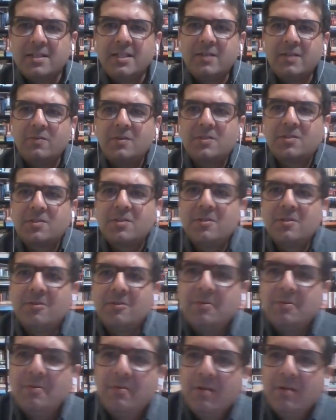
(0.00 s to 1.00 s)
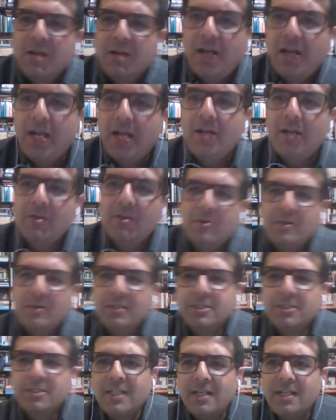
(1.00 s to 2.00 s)
He wants to know, how
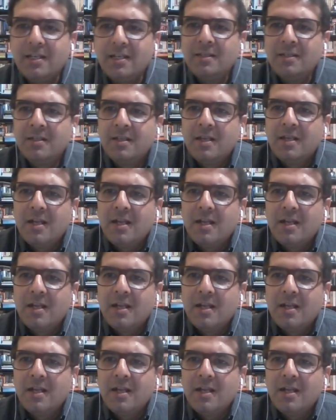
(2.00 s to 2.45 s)
long shall